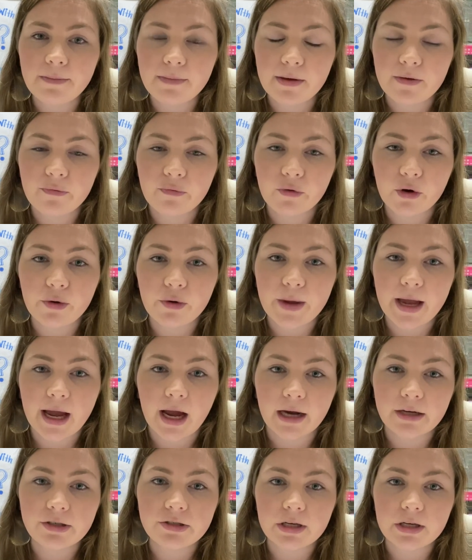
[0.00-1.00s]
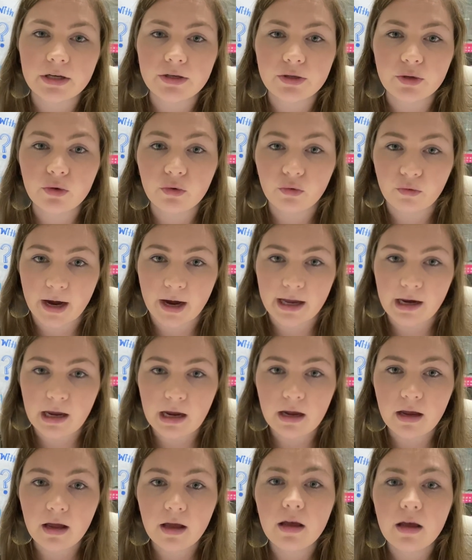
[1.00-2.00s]
before we actually do the
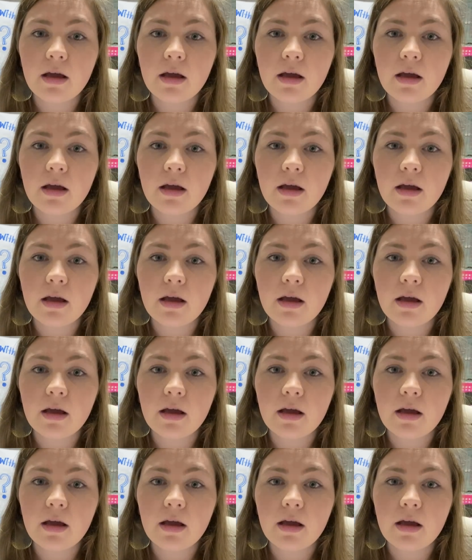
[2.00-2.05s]
writing.